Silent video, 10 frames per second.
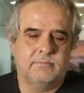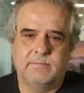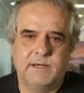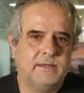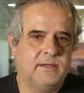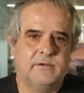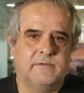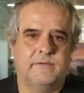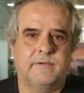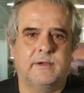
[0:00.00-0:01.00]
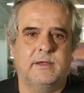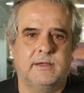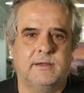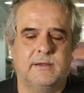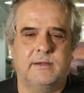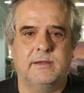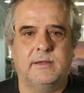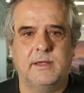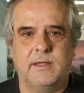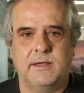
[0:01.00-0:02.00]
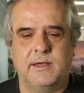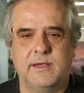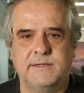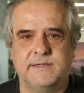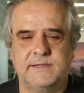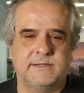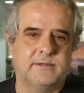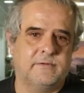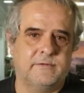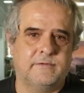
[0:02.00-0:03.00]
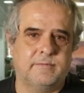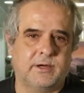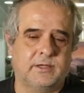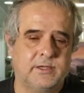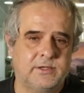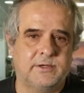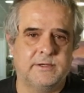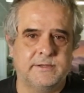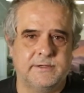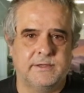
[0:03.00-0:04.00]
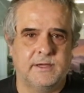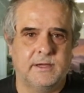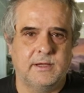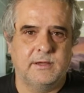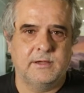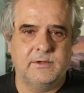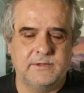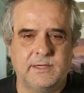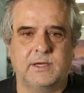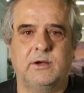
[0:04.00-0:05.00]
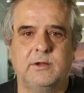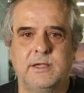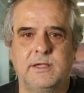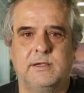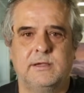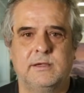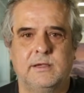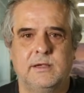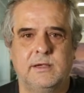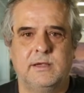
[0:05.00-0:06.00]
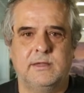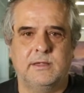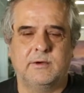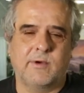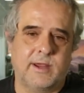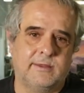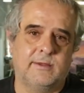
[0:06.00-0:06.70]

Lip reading: plenty of cases of practitioners using technology in the right